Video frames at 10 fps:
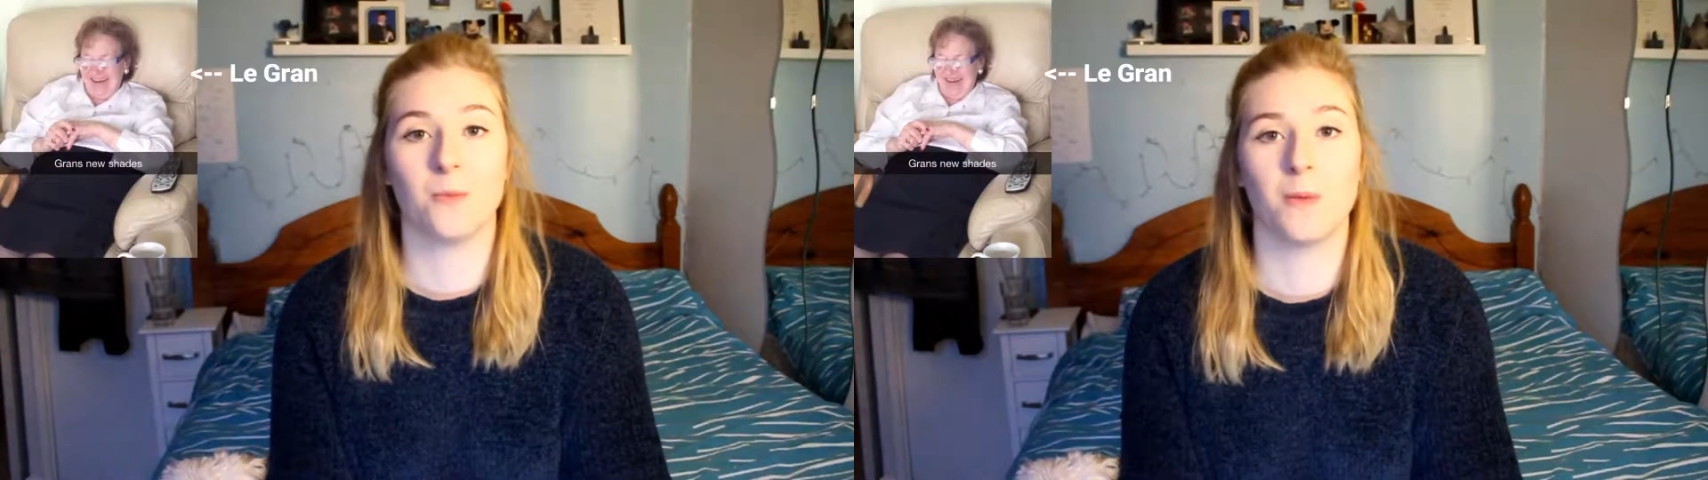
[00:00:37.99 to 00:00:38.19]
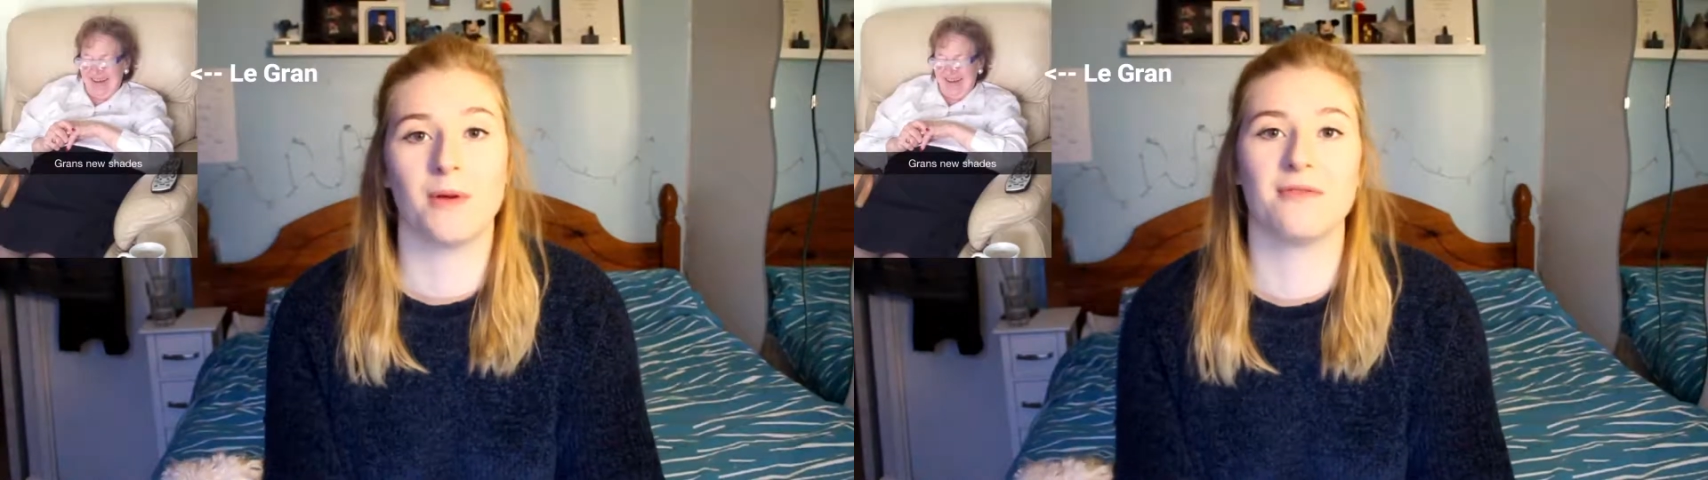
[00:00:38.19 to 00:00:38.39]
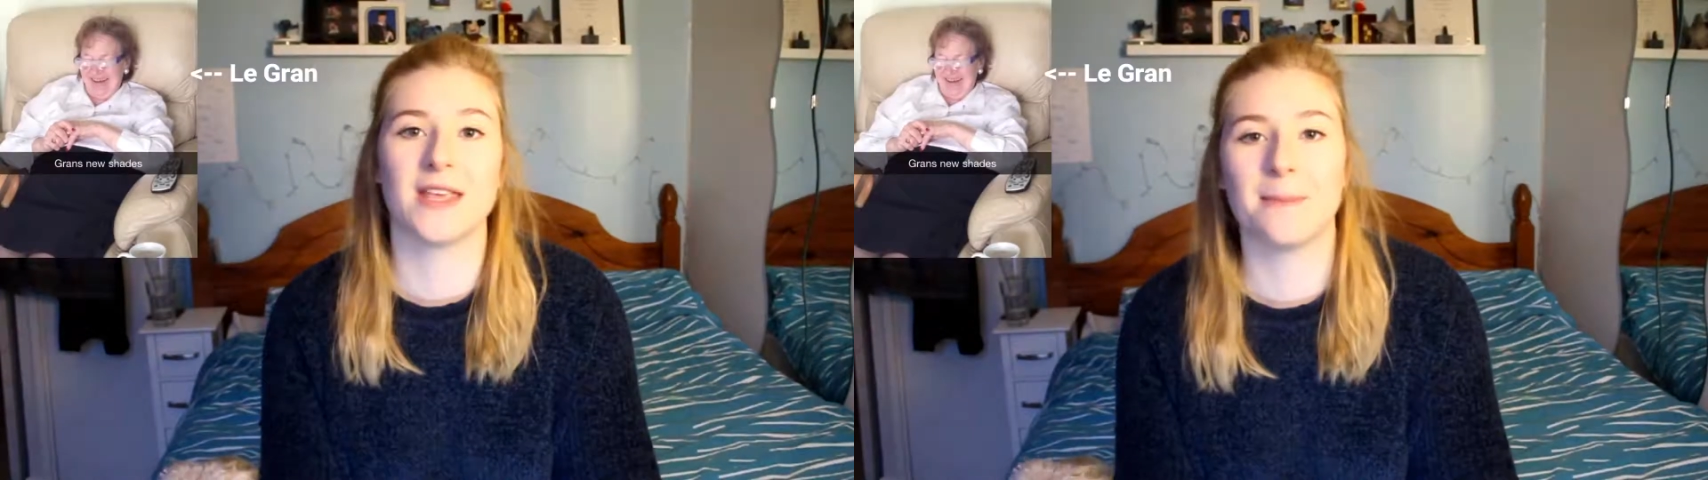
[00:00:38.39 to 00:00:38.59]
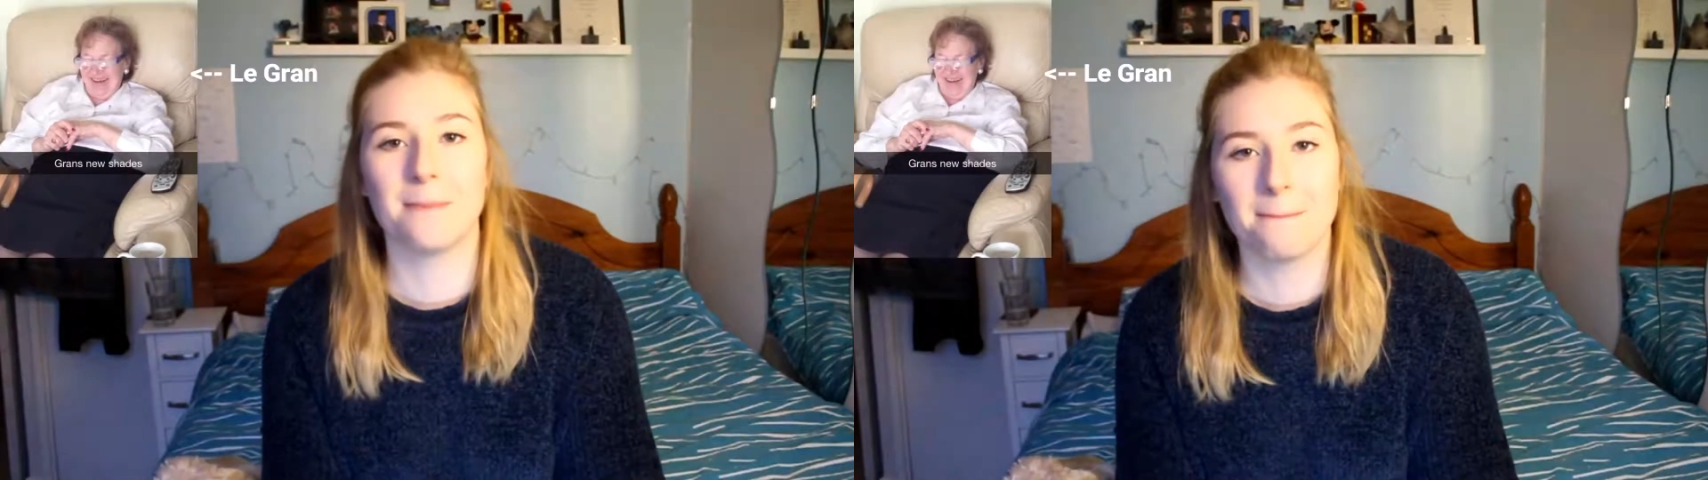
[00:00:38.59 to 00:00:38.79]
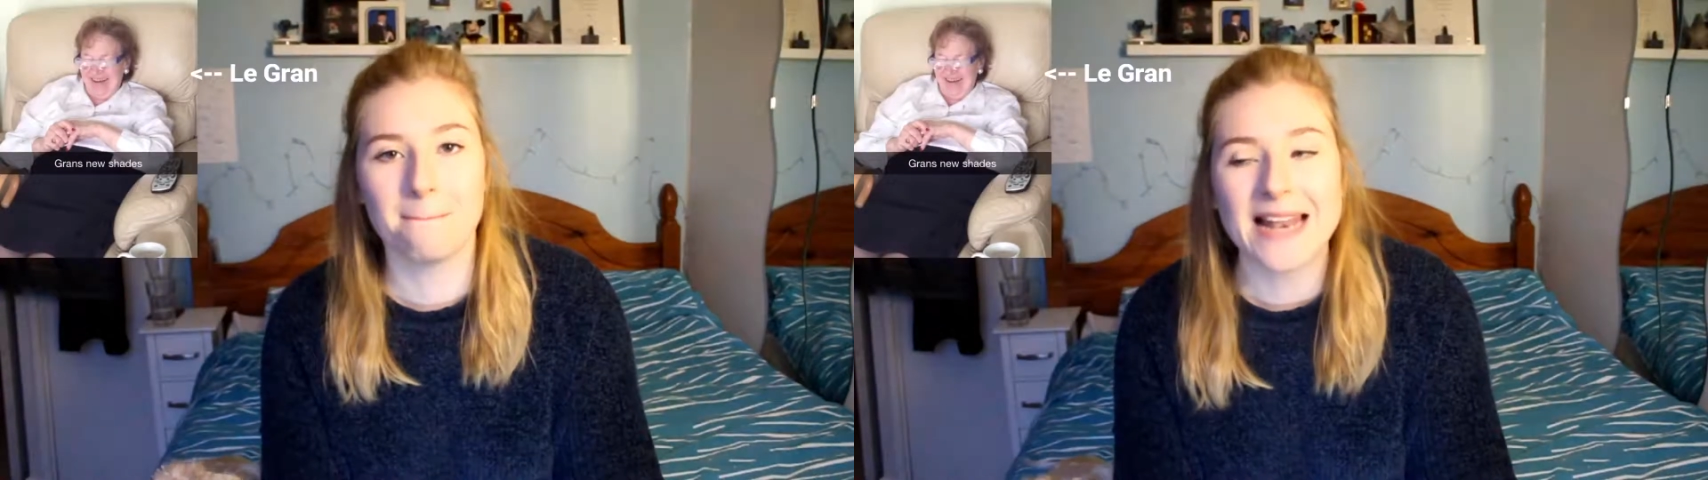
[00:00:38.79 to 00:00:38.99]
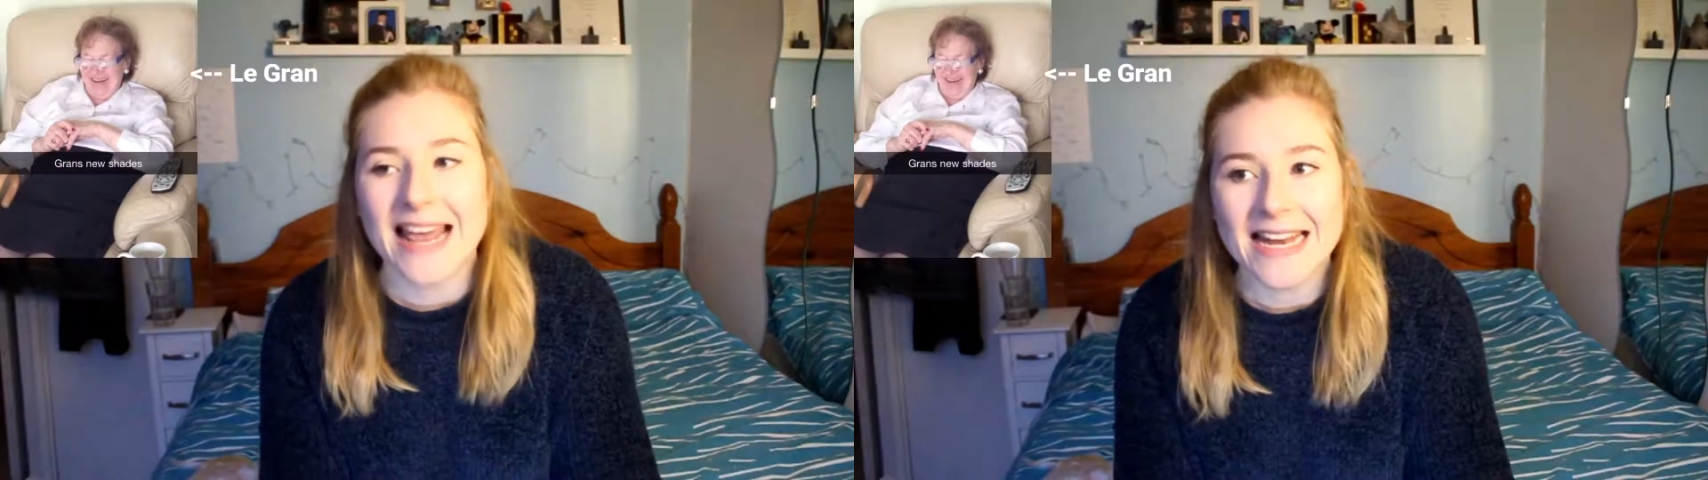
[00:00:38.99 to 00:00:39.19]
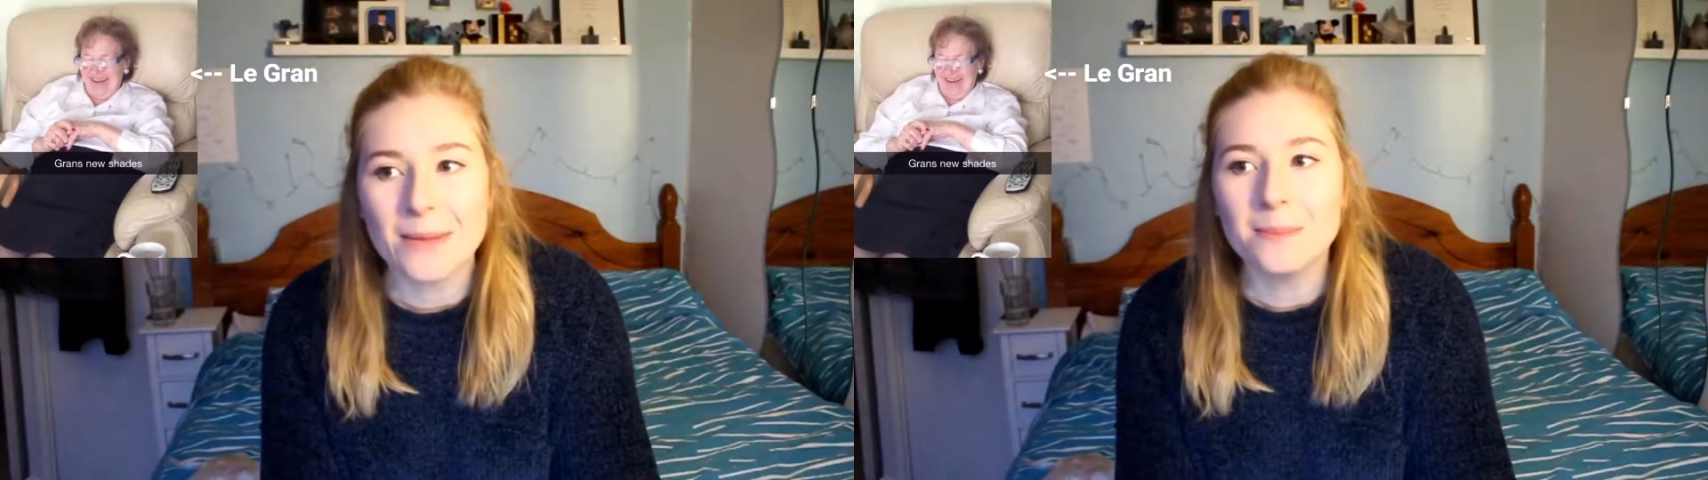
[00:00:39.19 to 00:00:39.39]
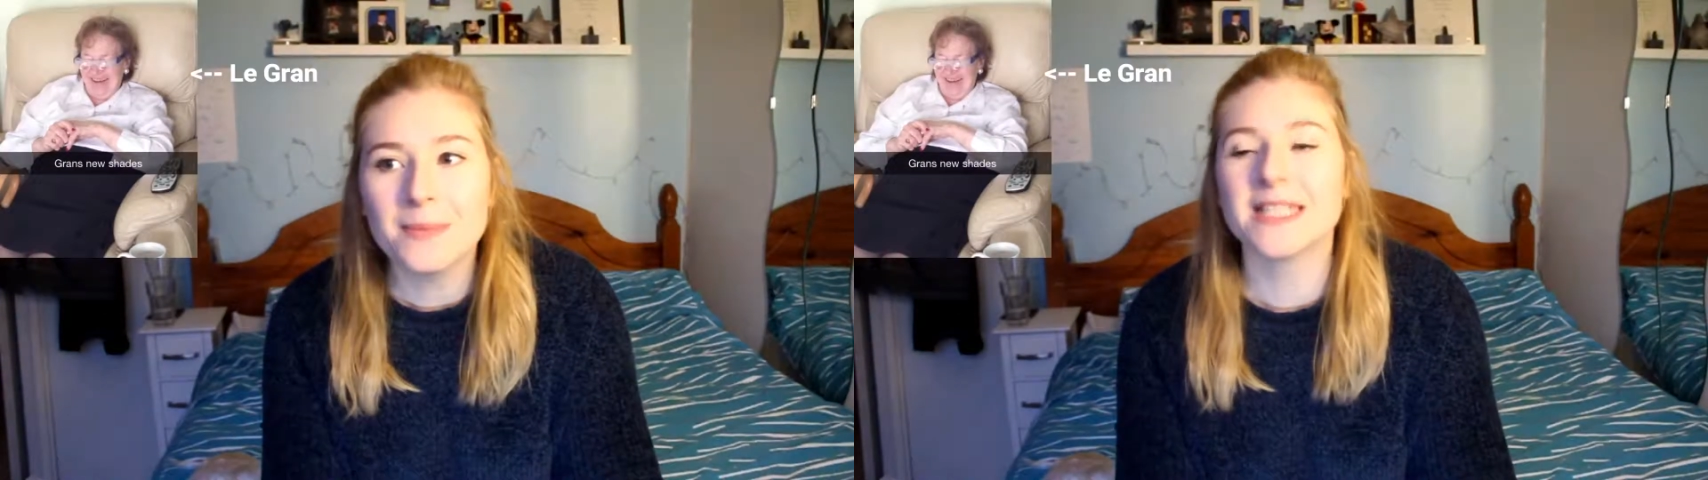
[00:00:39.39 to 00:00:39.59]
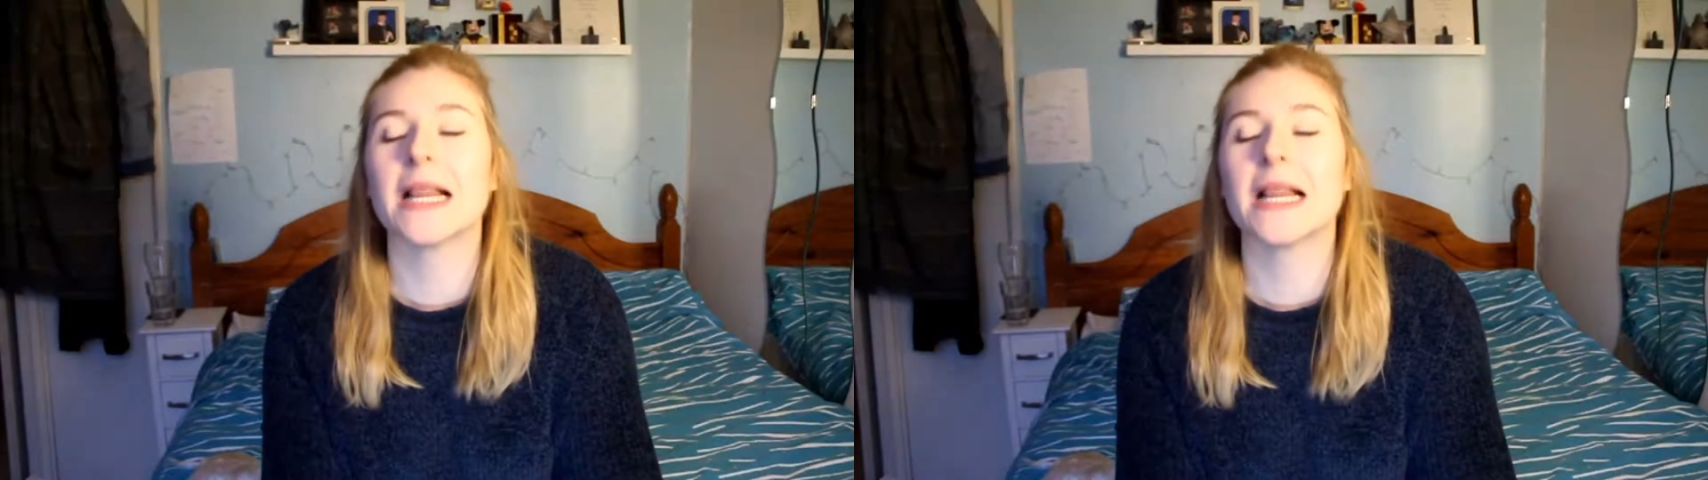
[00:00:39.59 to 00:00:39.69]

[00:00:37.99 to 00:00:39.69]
We went for the Millennium.